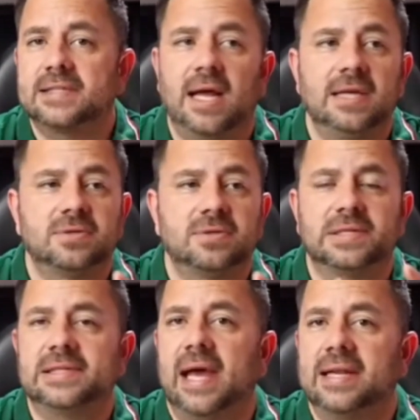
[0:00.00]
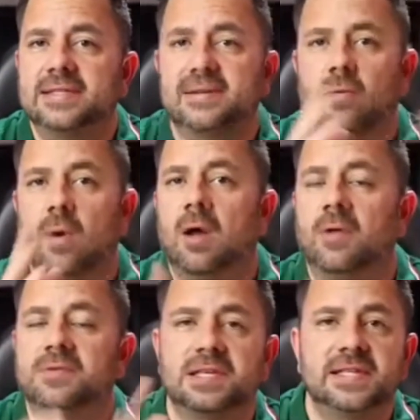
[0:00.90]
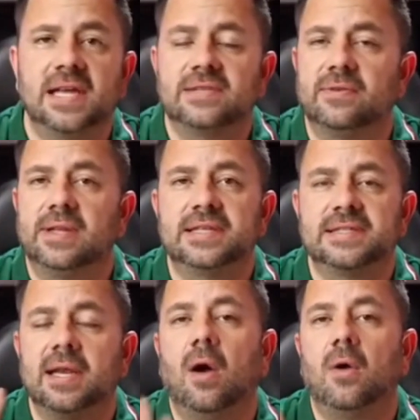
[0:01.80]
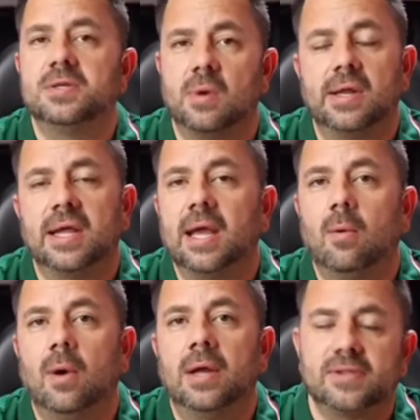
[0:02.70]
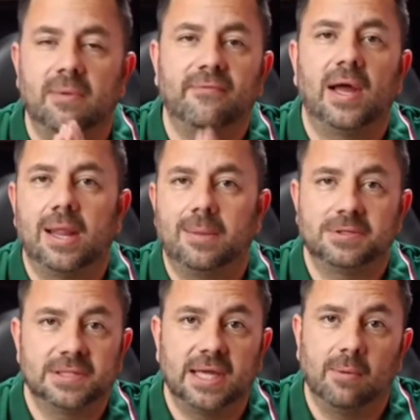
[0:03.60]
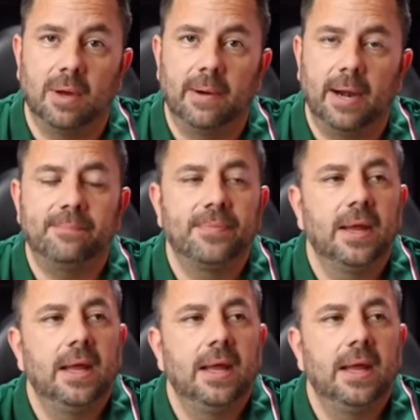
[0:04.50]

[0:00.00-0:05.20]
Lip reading: S-Class was a status of wealth, successfulness, and I always wanted to get one, so I'm finally able to get one, right?"